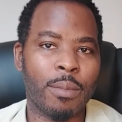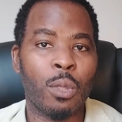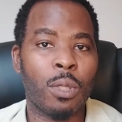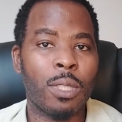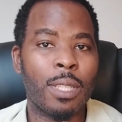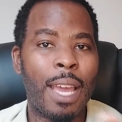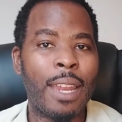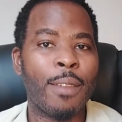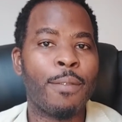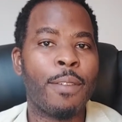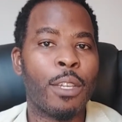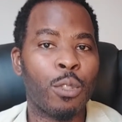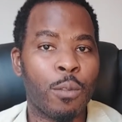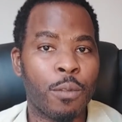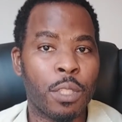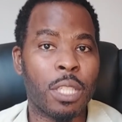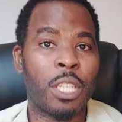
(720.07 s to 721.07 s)
So side
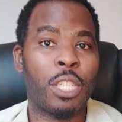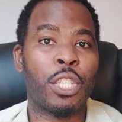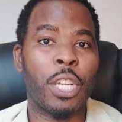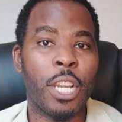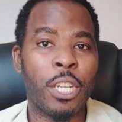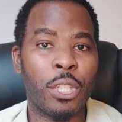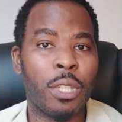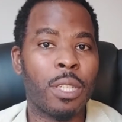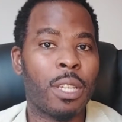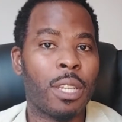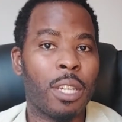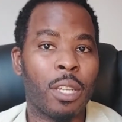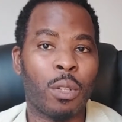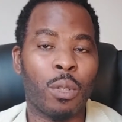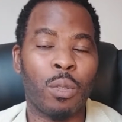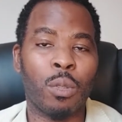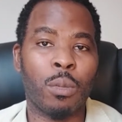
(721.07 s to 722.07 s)
effects of this injection can
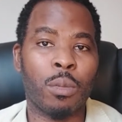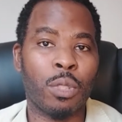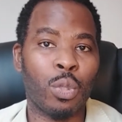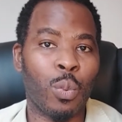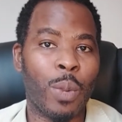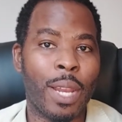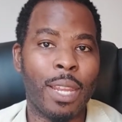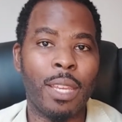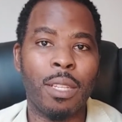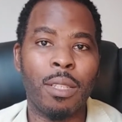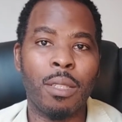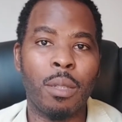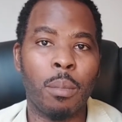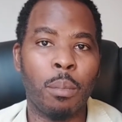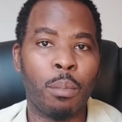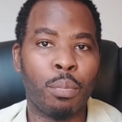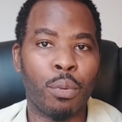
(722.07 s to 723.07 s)
include swelling,
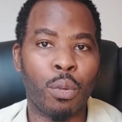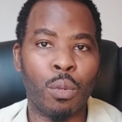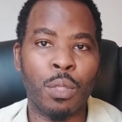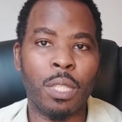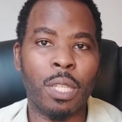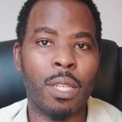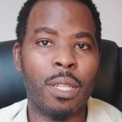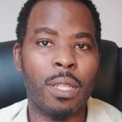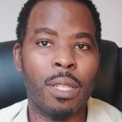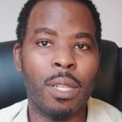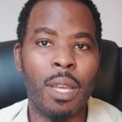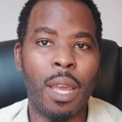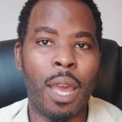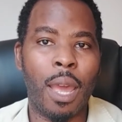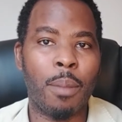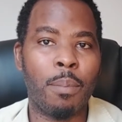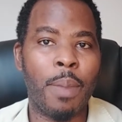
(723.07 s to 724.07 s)
bruising,
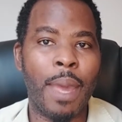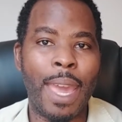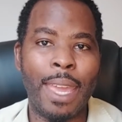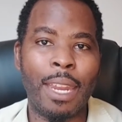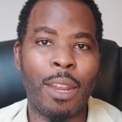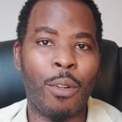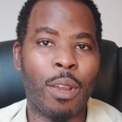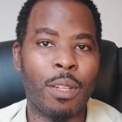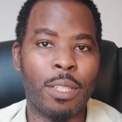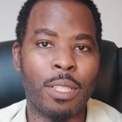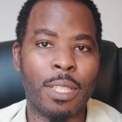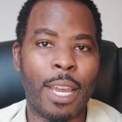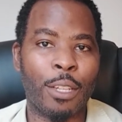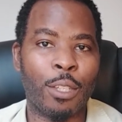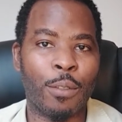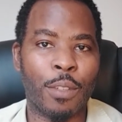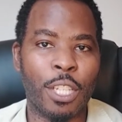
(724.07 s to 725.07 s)
and pain around the
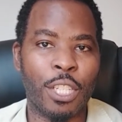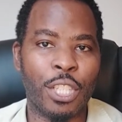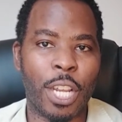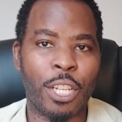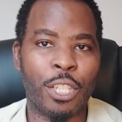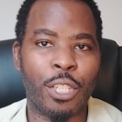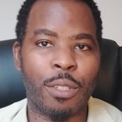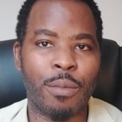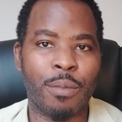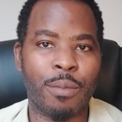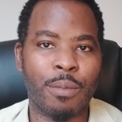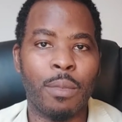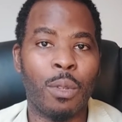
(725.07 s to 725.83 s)
site of the injection.